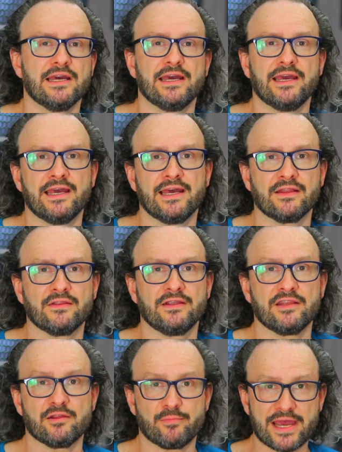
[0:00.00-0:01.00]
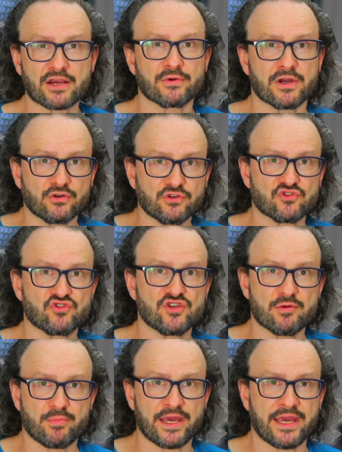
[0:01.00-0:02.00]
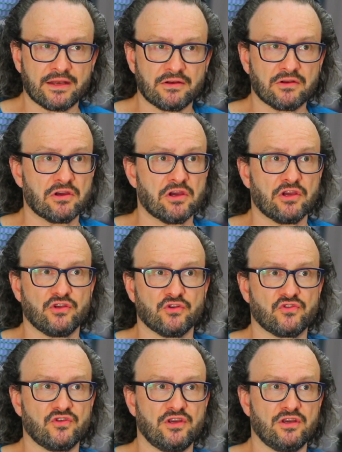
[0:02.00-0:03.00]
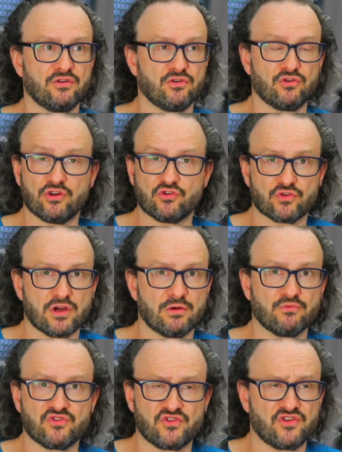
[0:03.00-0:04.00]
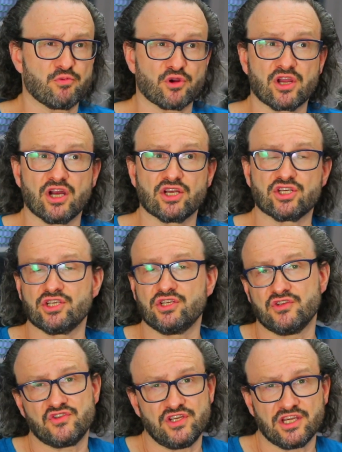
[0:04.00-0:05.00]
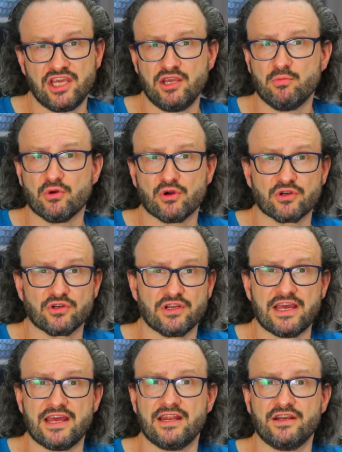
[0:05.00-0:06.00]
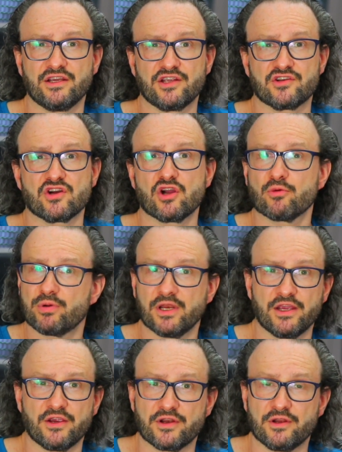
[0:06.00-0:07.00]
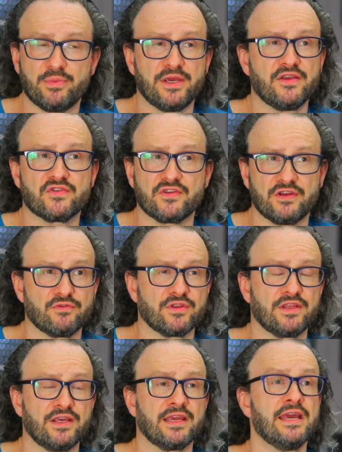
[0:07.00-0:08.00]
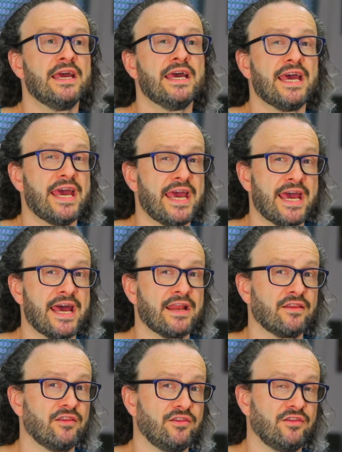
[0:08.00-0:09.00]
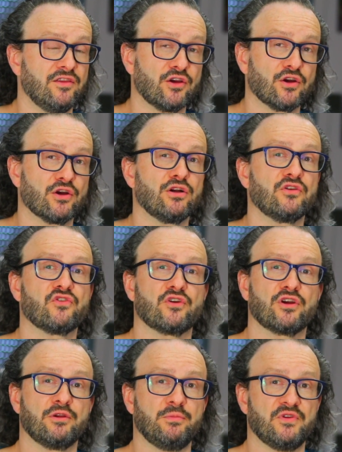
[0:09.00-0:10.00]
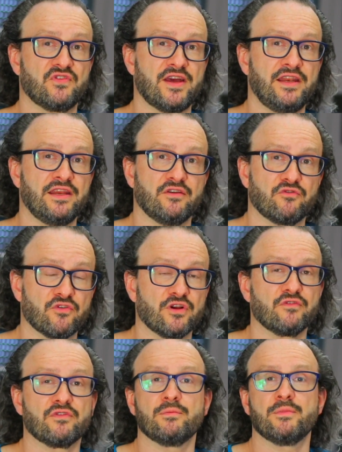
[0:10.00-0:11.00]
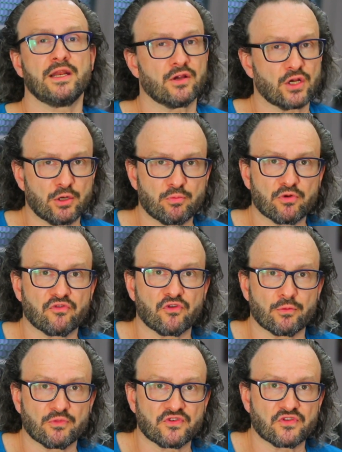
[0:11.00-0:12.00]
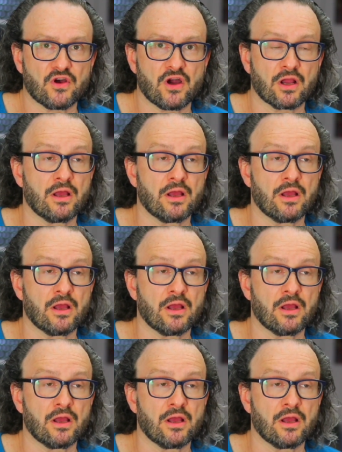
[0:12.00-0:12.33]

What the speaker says: And in the background, you see a band, you see drums, you see percussion, you see a keyboard and a guitar player and a bass and everything. And the girls are going to be standing in front of them and are going to perform the song.